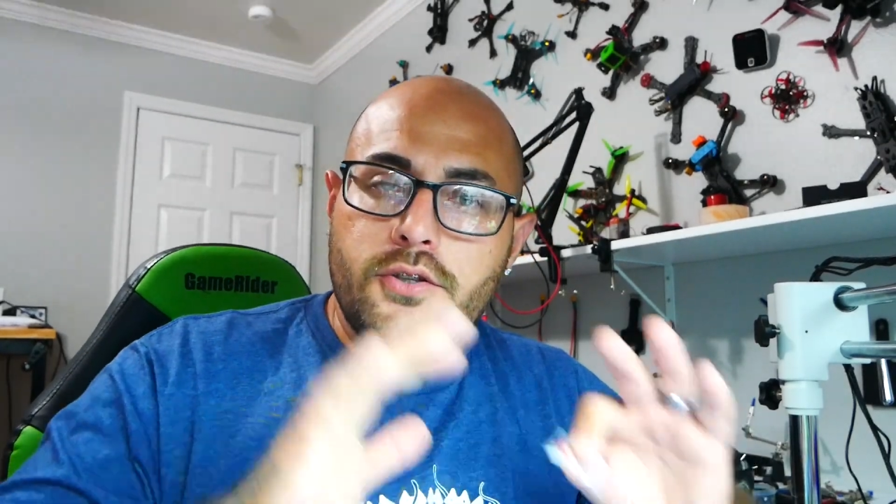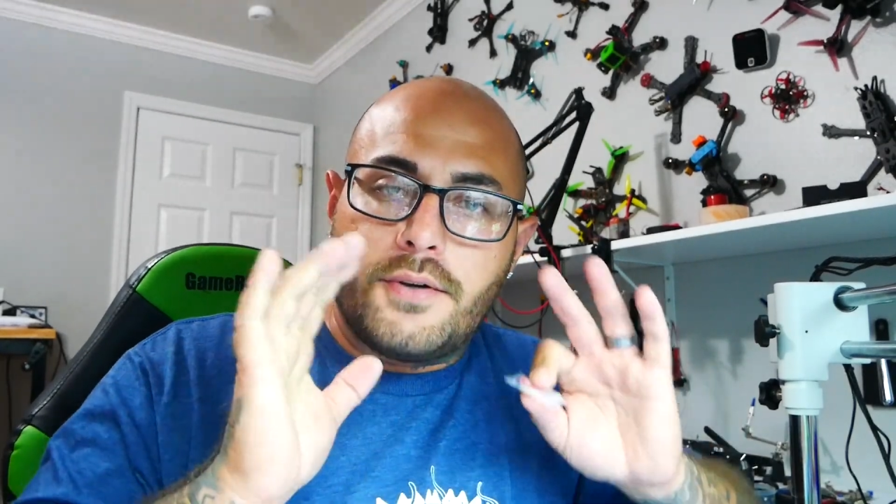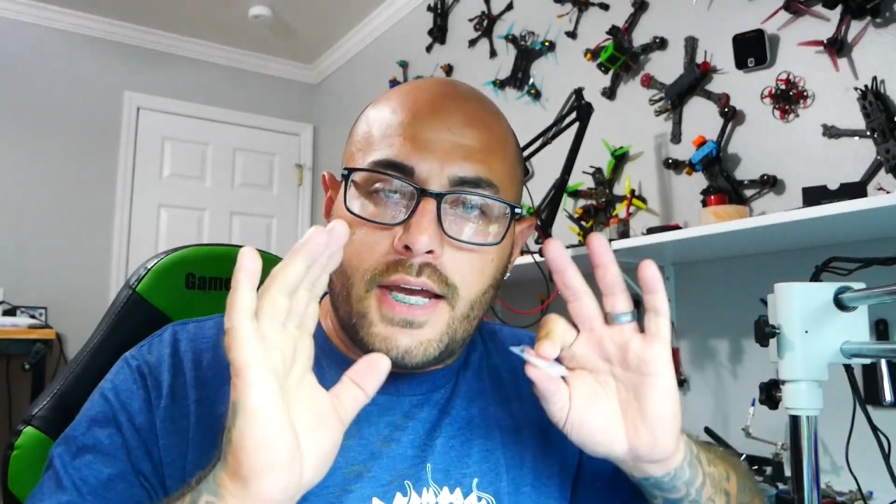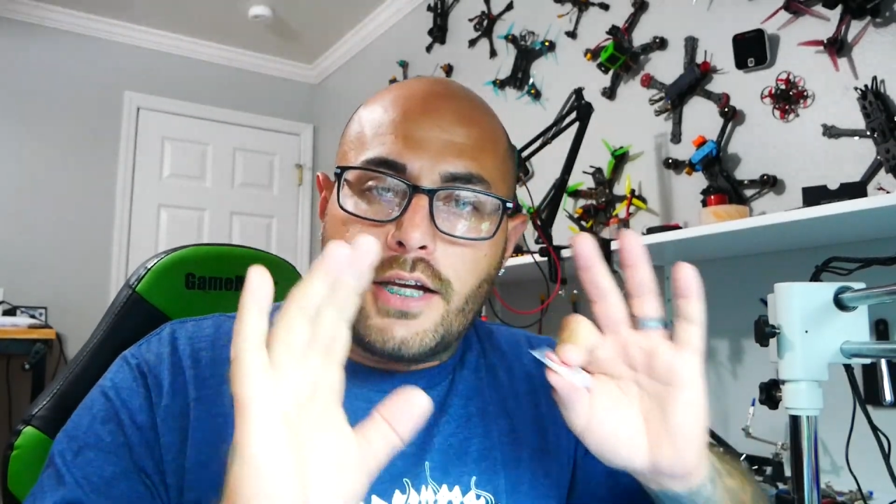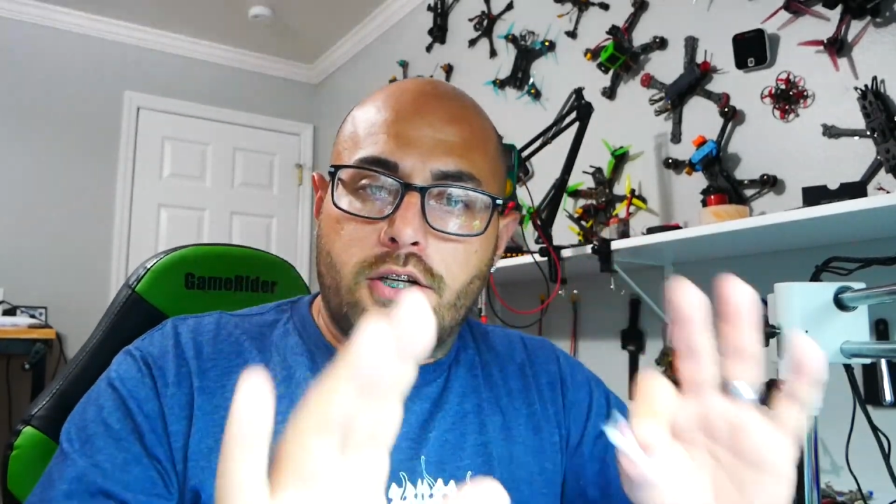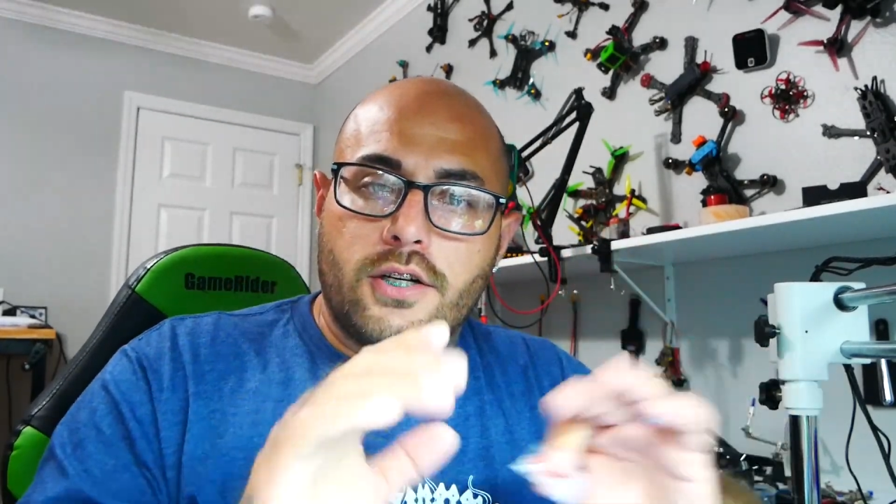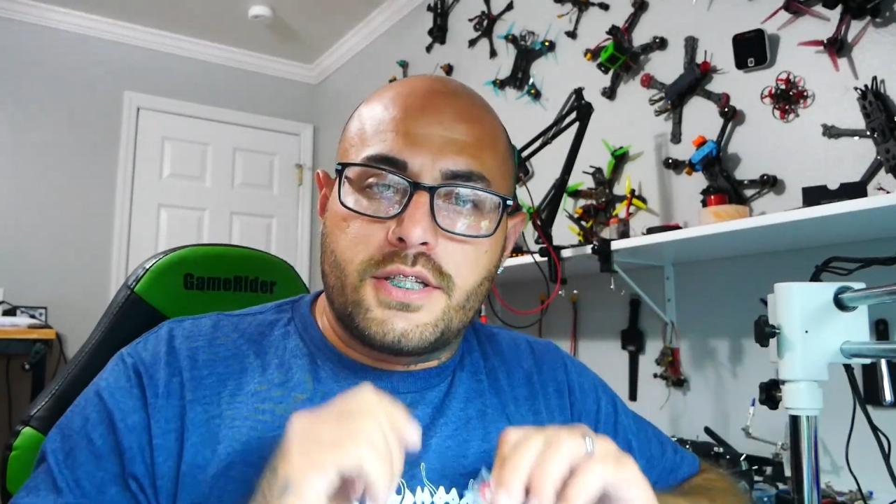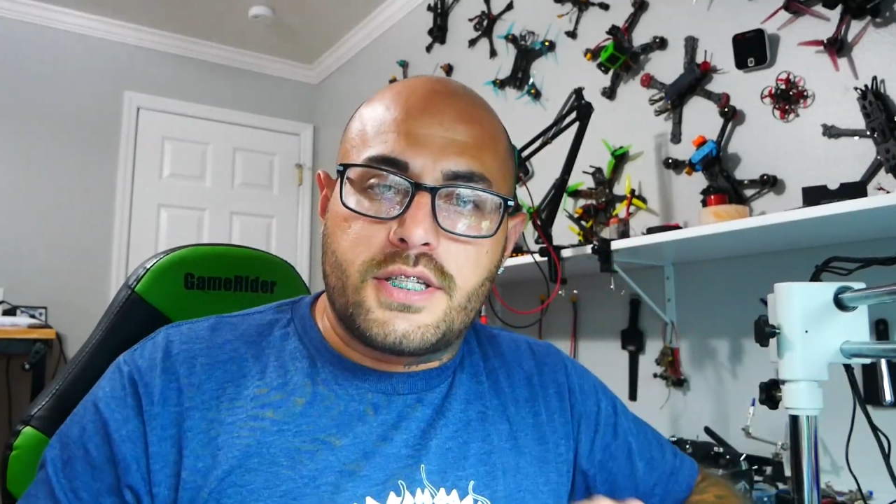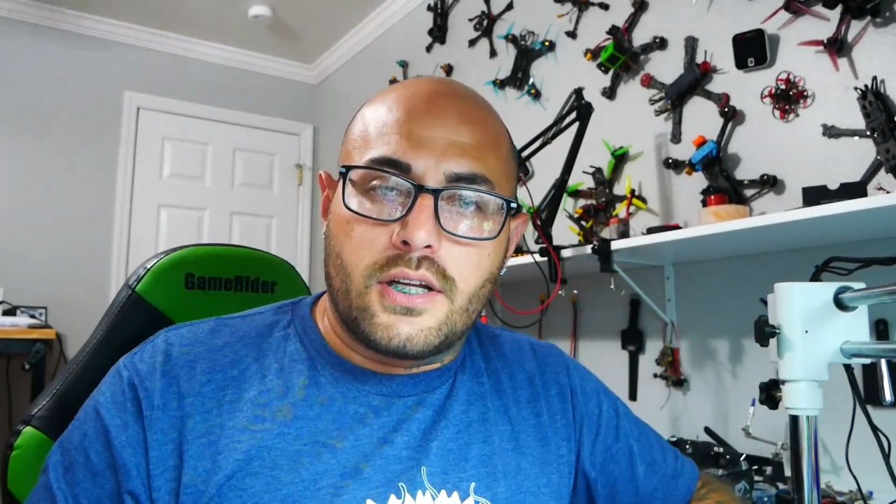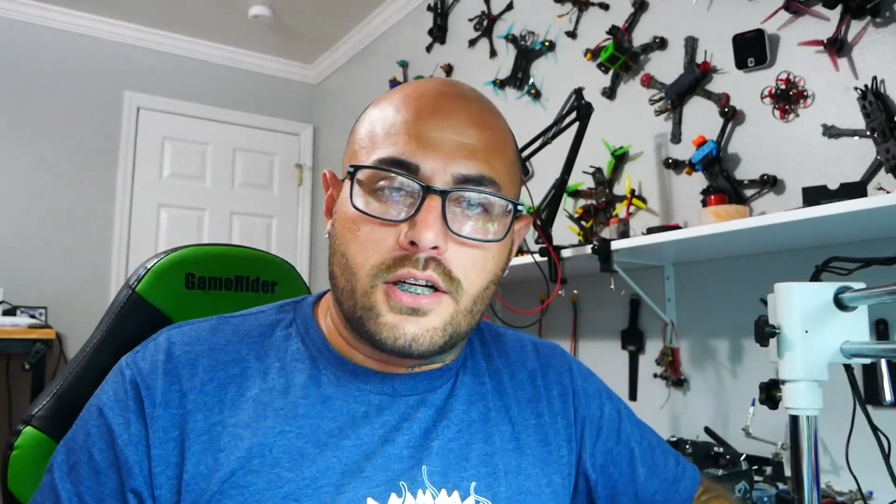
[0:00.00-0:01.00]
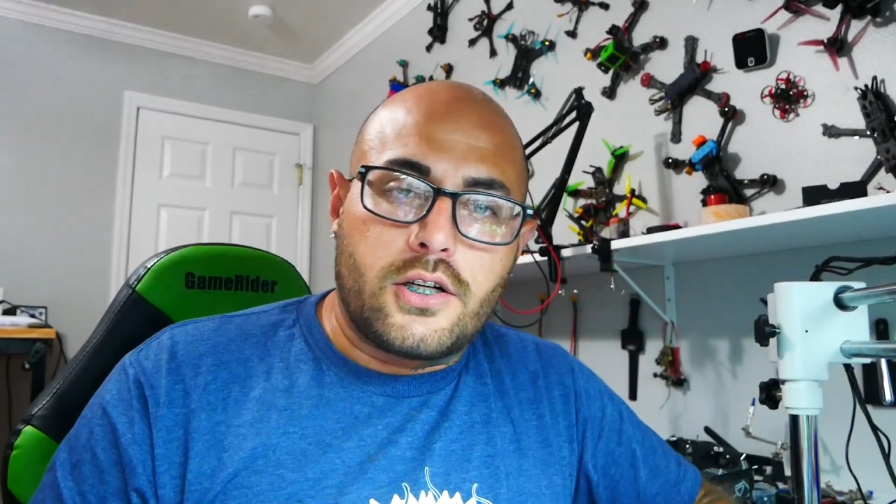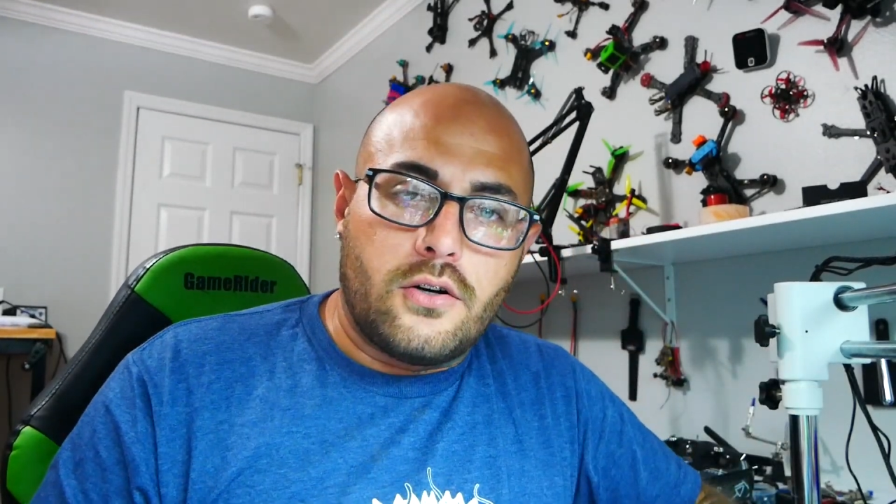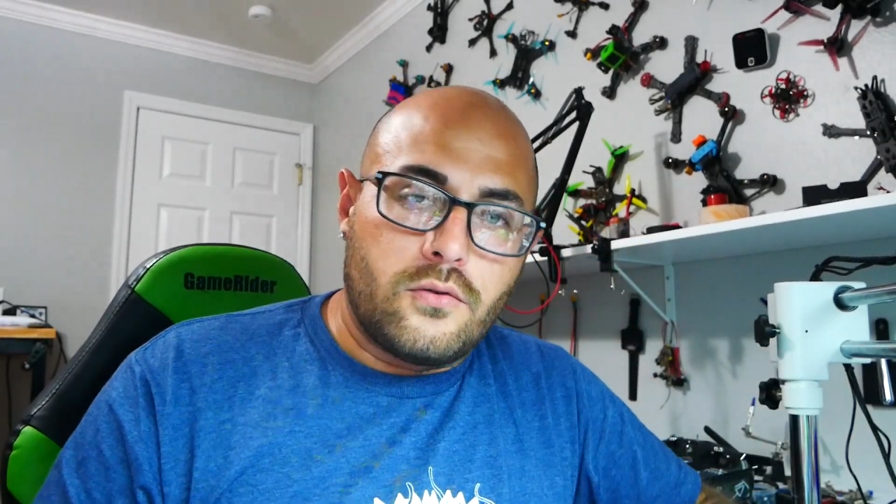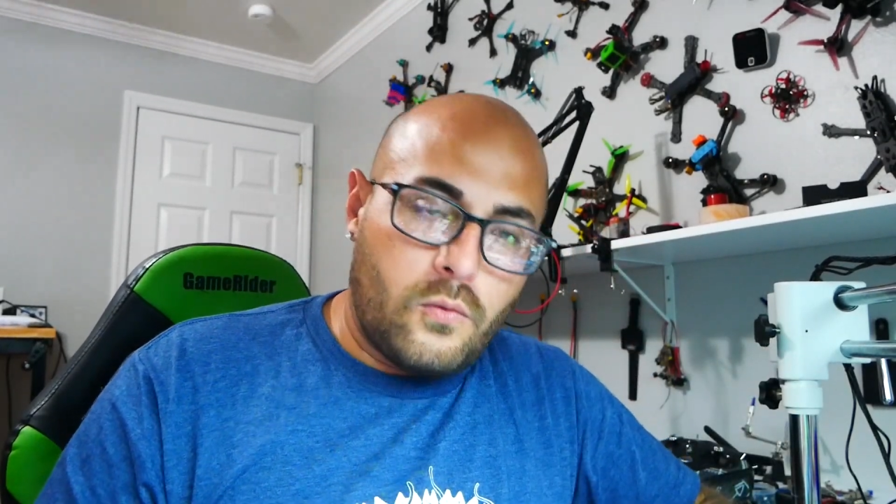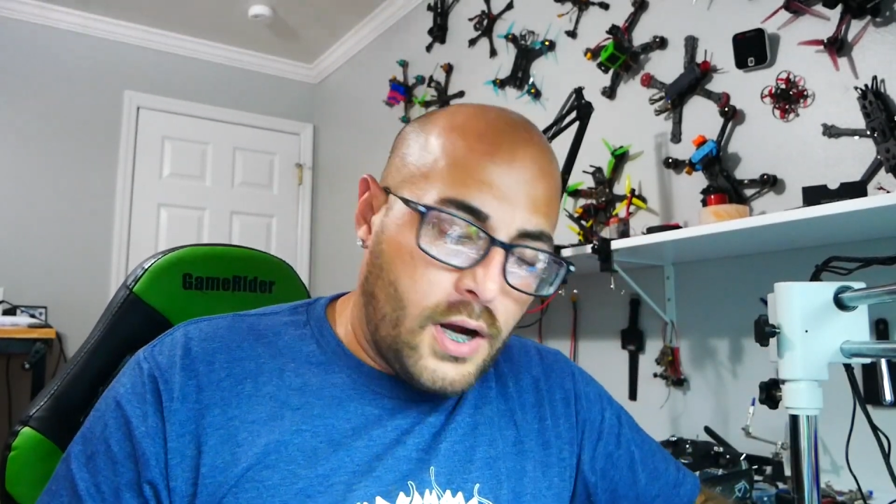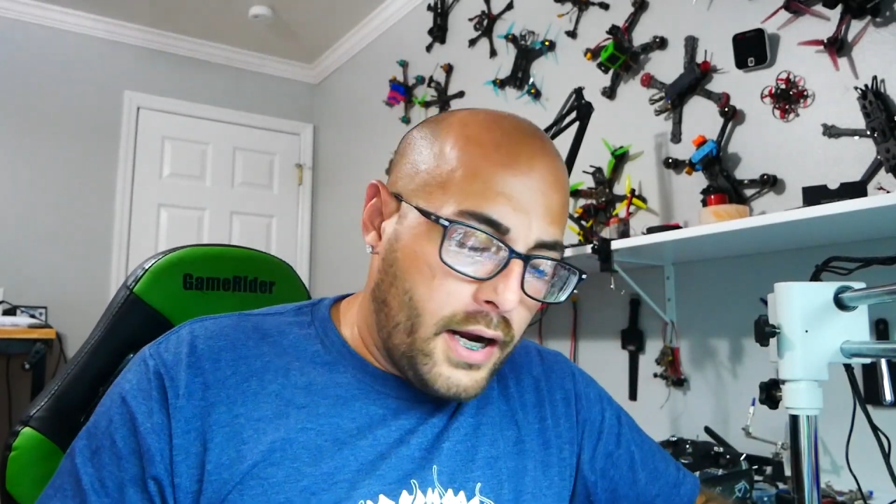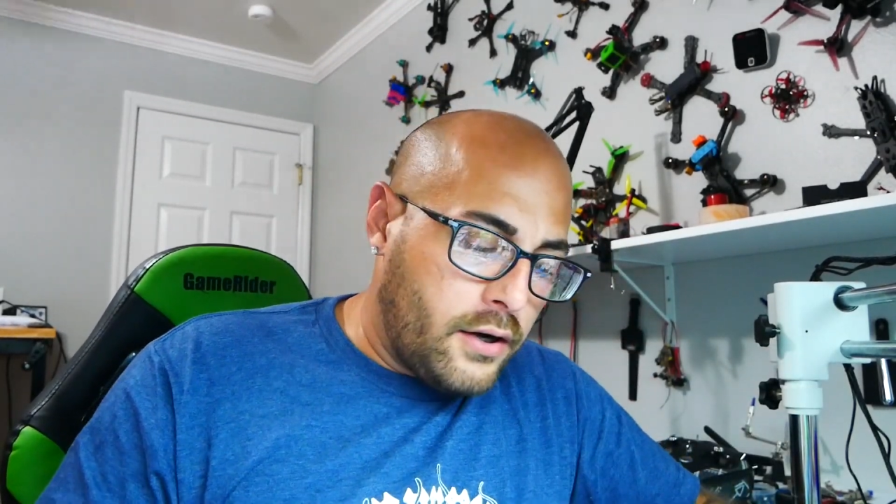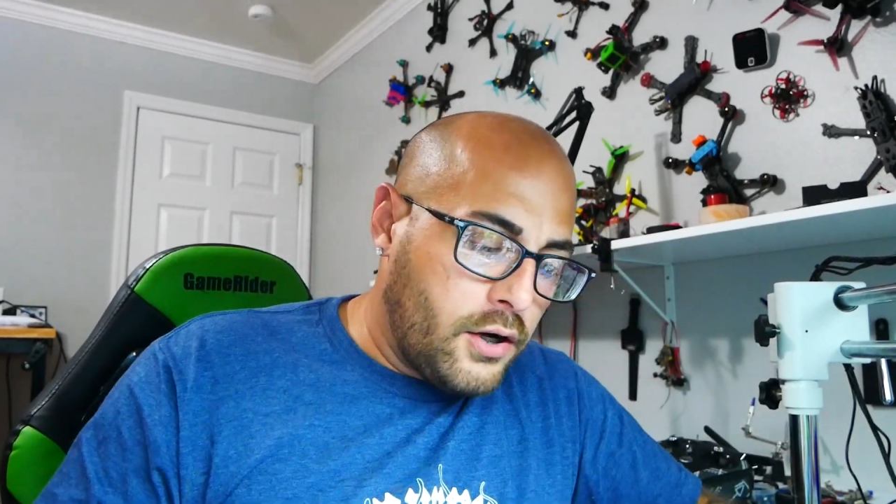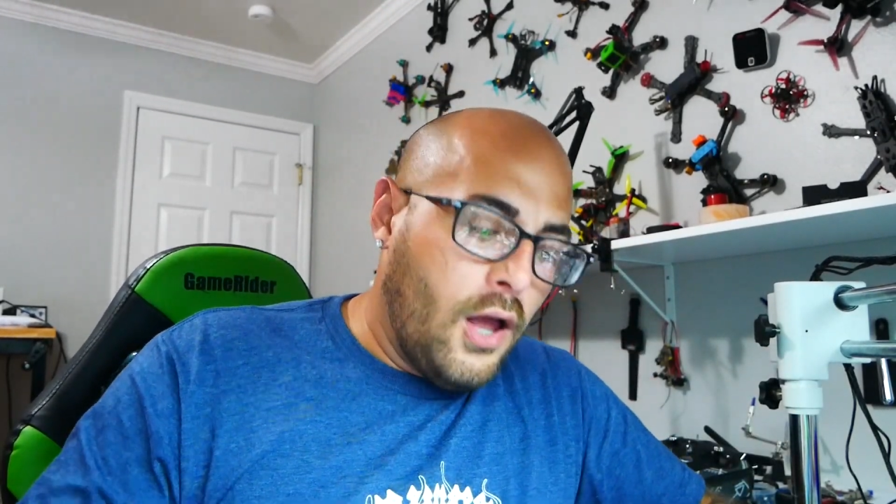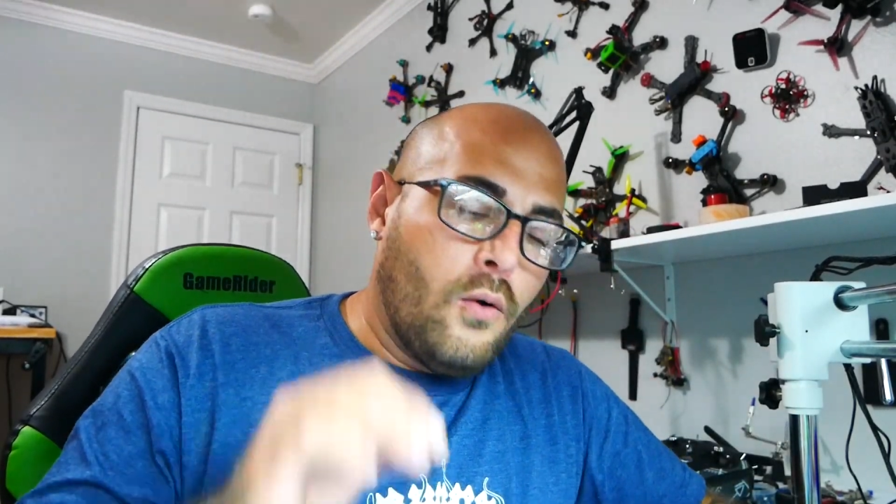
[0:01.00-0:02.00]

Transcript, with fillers: you get good silicone wire.